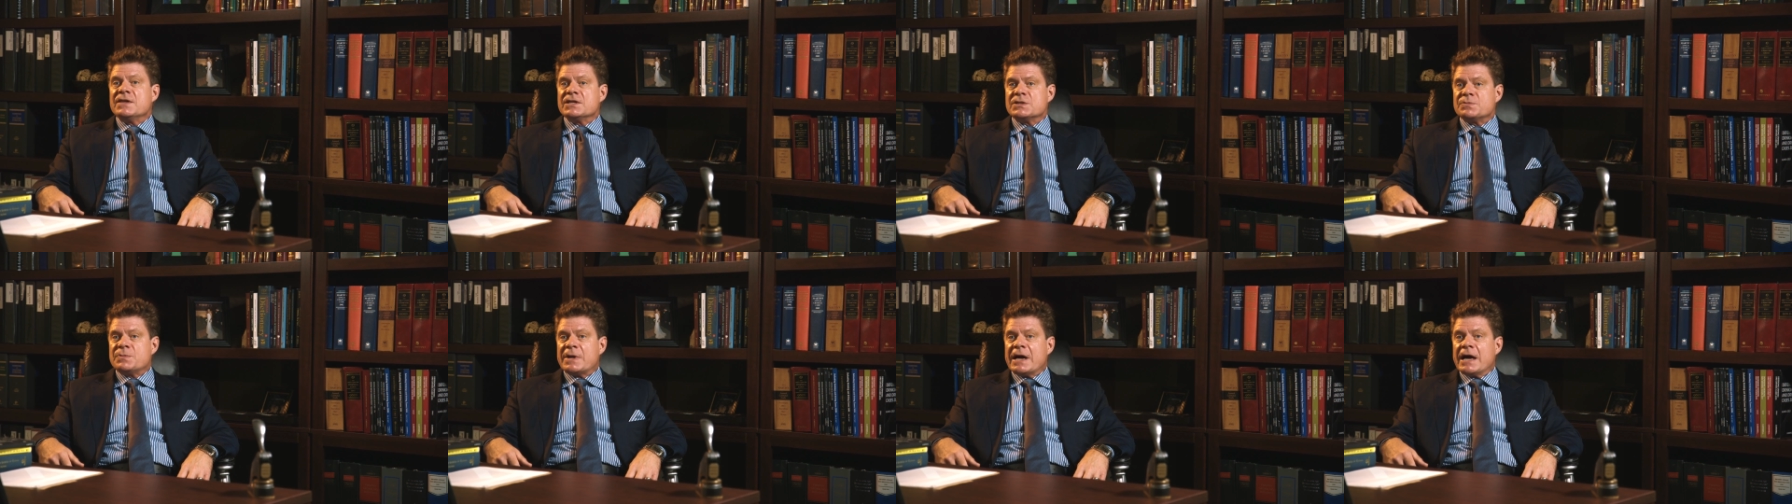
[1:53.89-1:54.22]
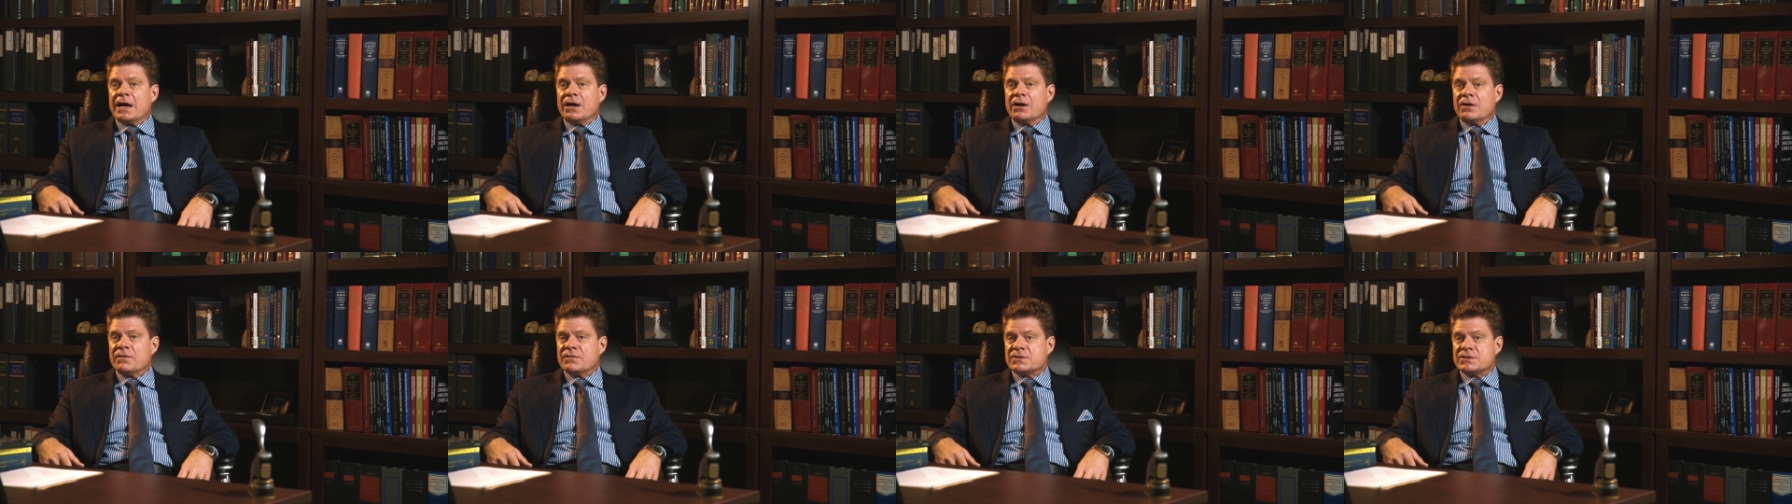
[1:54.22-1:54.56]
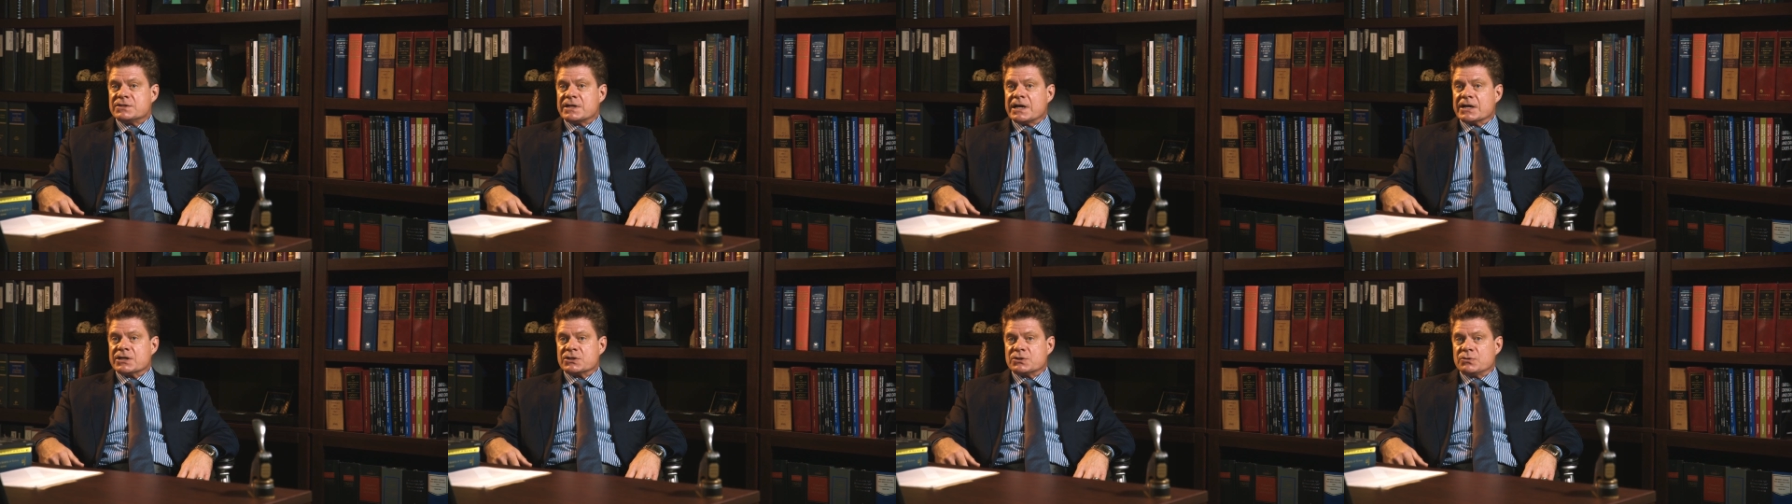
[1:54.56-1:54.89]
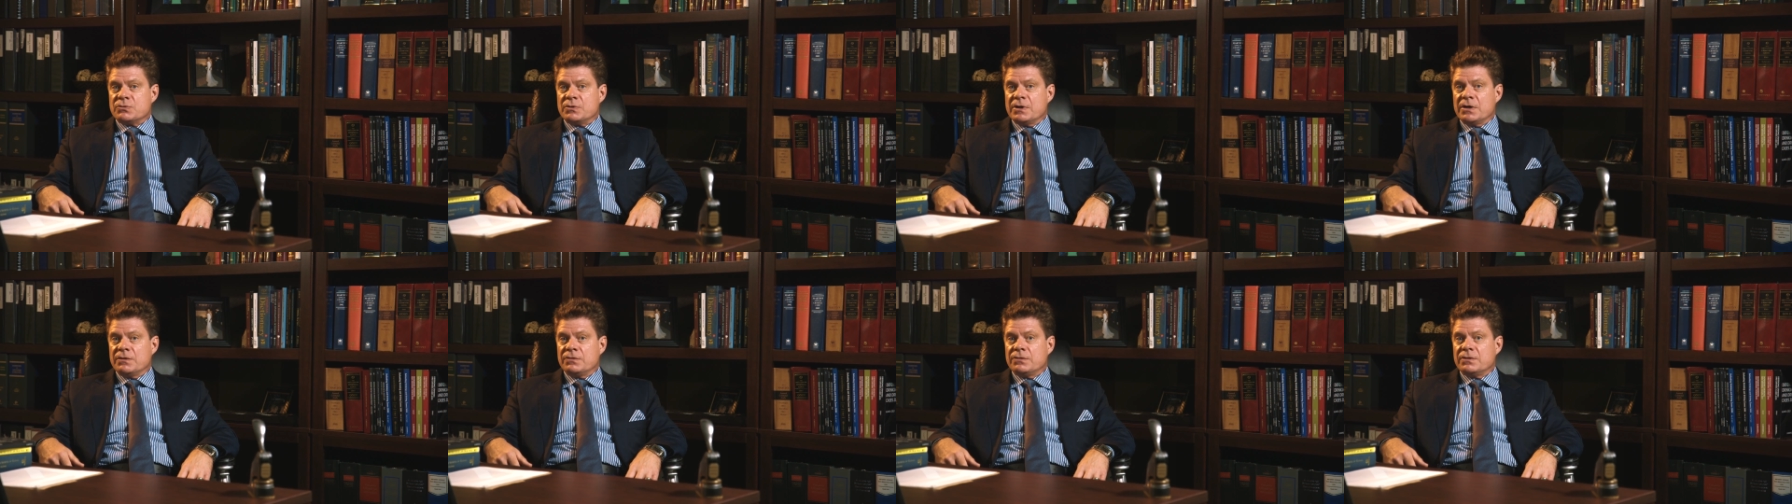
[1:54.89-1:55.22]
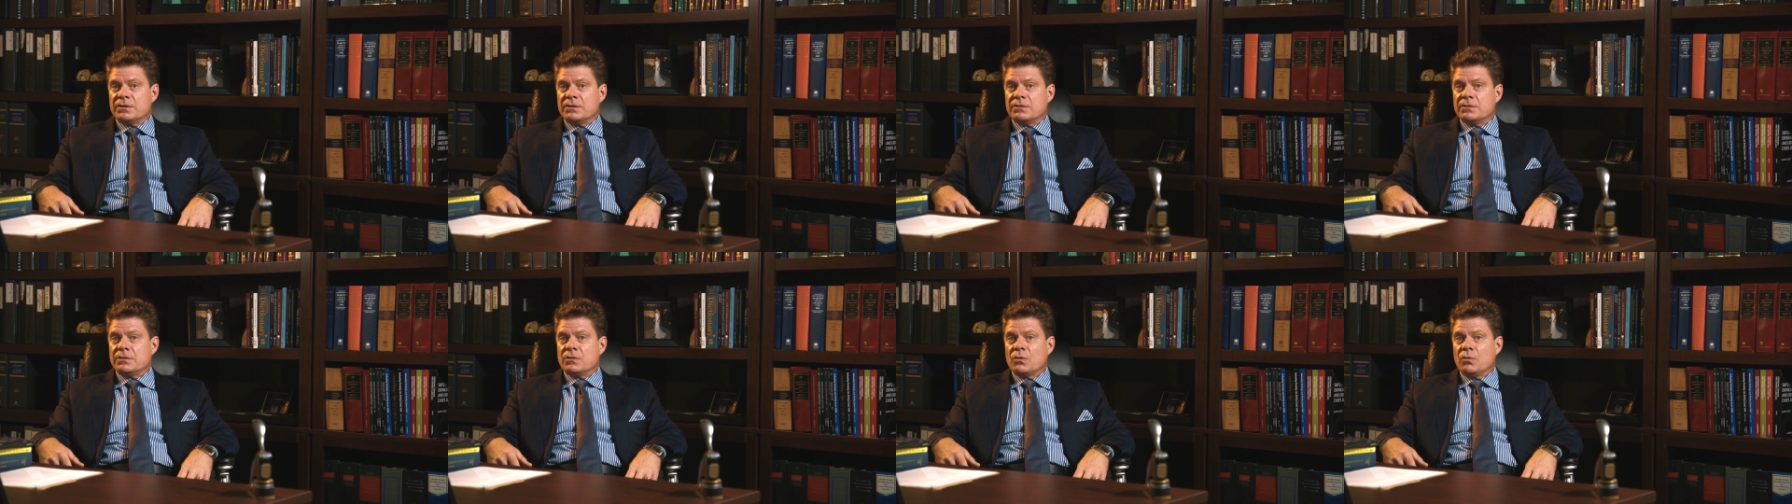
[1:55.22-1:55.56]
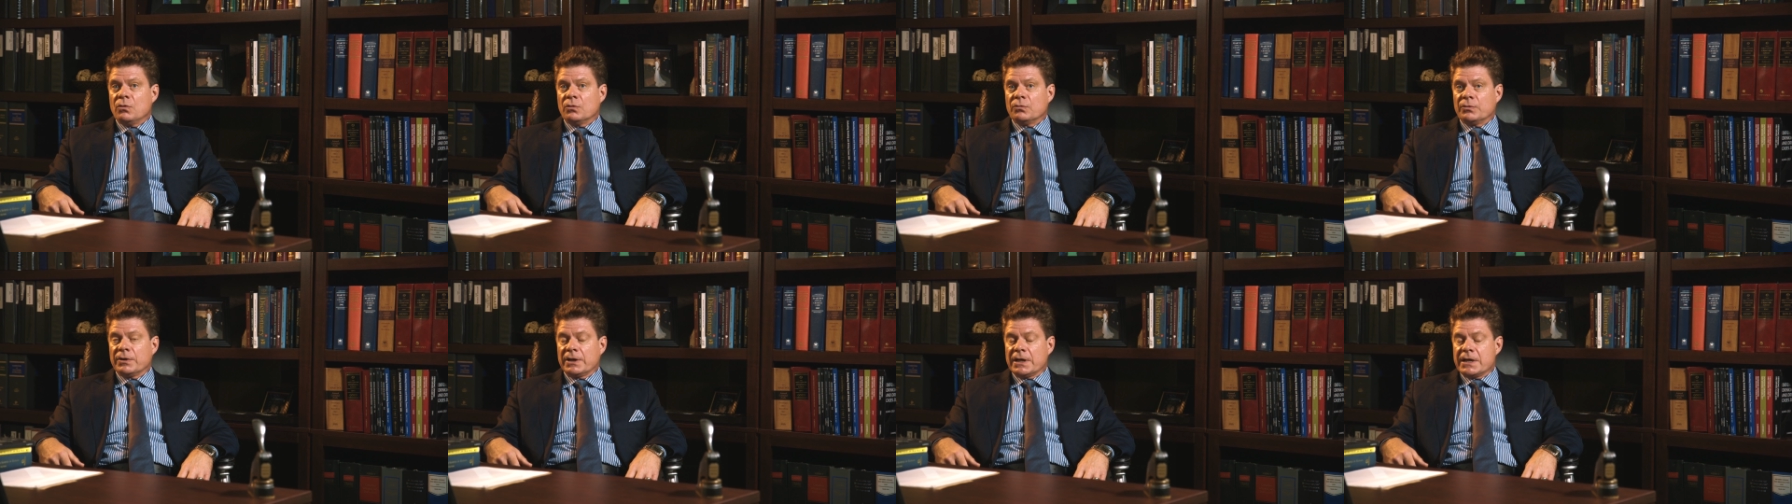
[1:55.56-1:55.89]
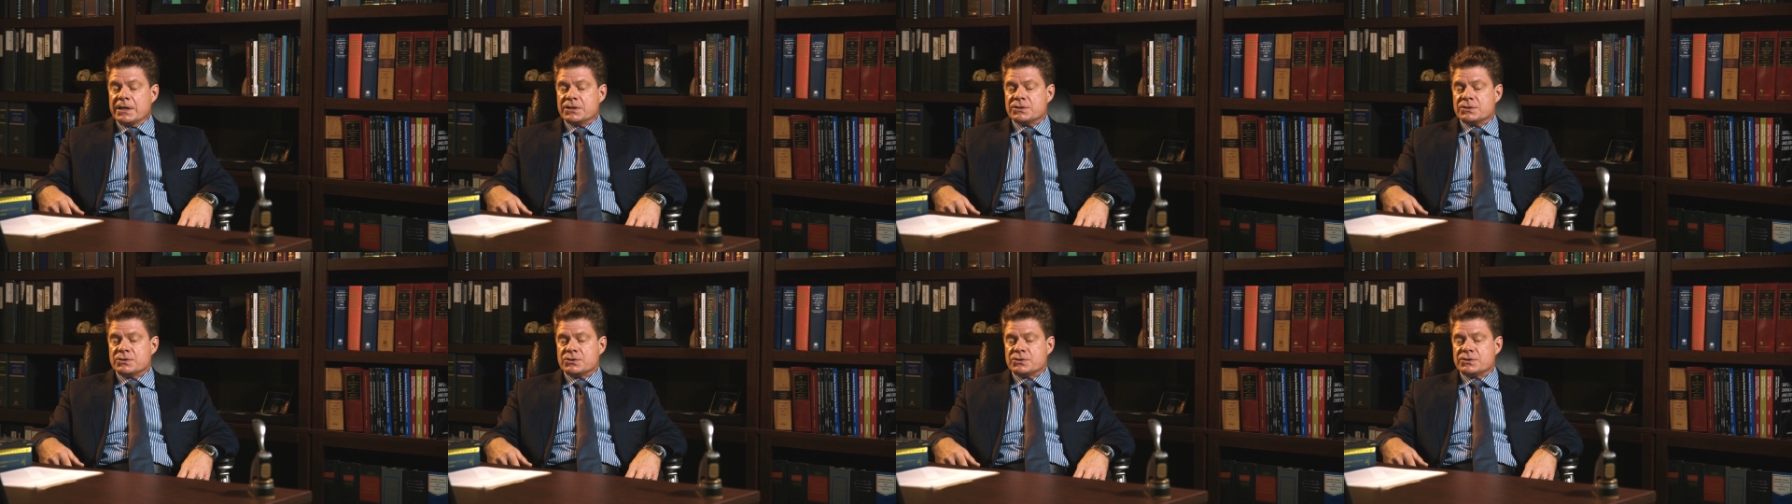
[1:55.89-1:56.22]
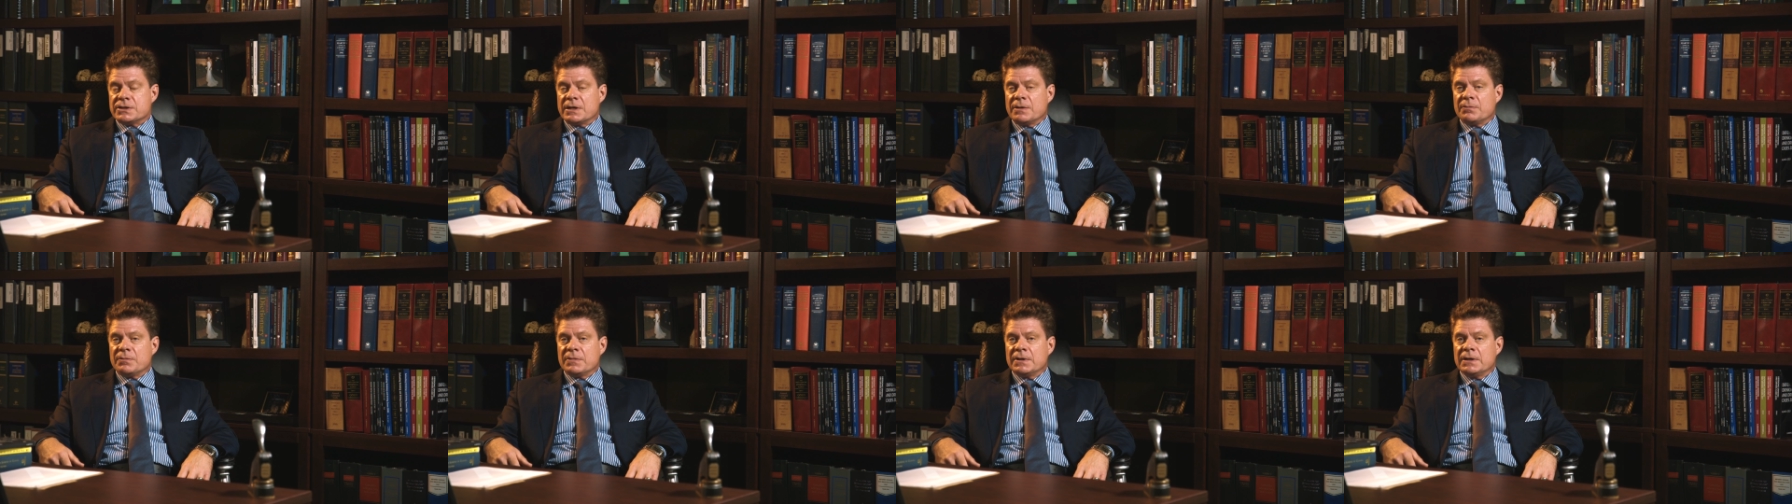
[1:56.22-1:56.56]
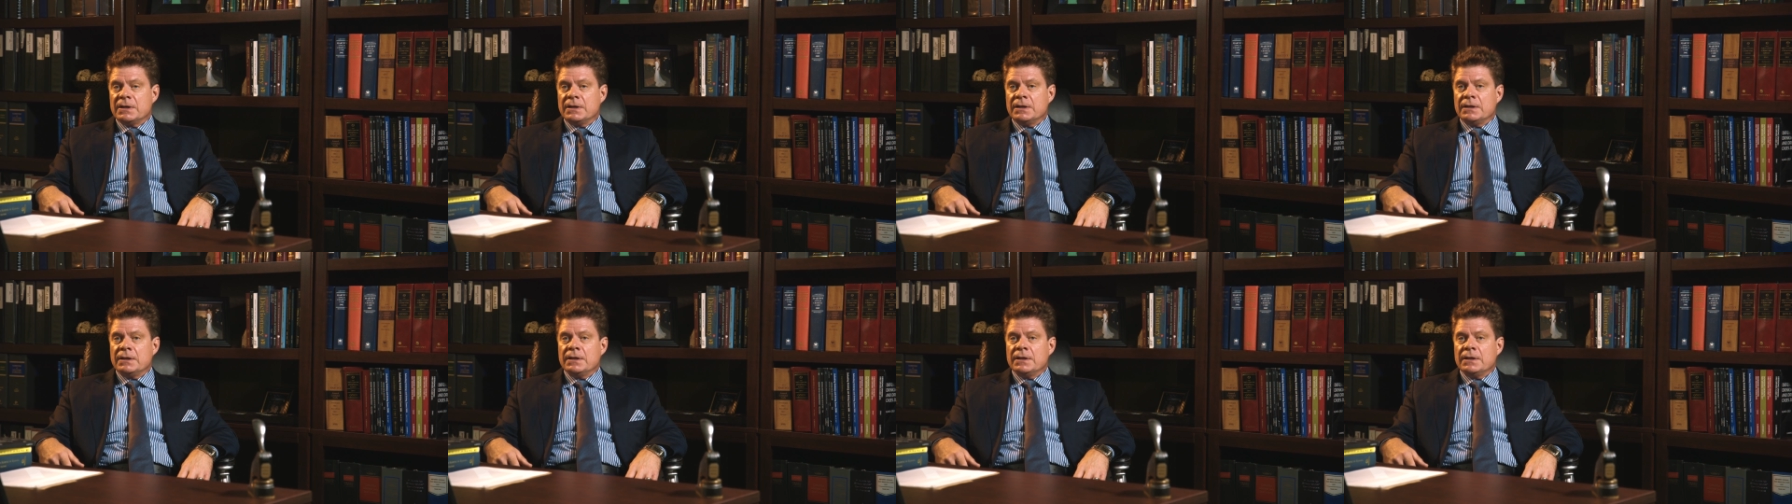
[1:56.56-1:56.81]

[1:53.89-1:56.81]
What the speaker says: this pattern of sex throughout their whole relationship.